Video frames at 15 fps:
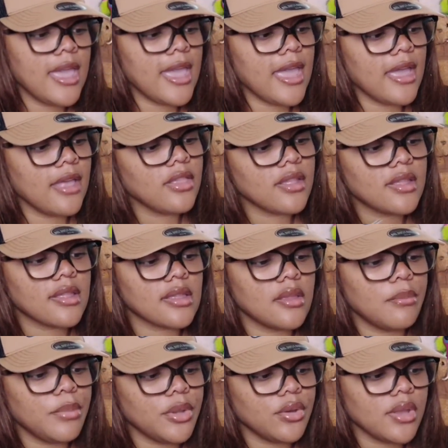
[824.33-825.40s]
And this is the
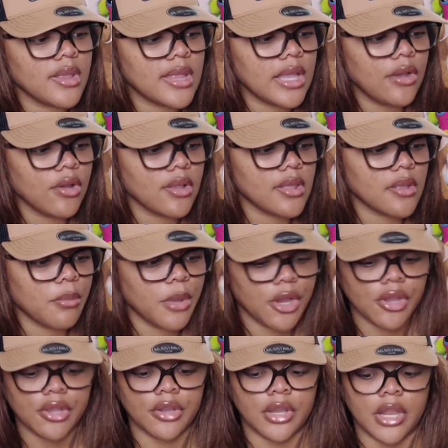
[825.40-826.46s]
Beauty Secrets
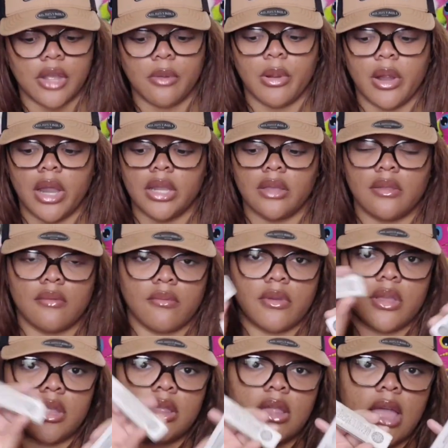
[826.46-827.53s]
Superior Nail Products
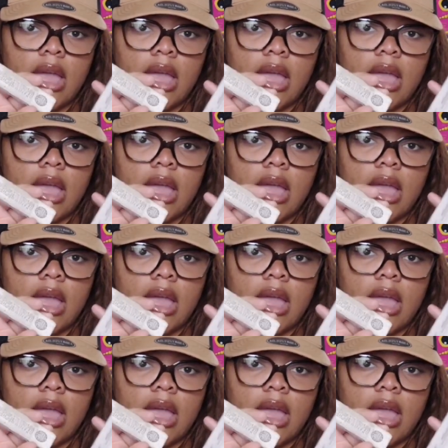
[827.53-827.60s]
one.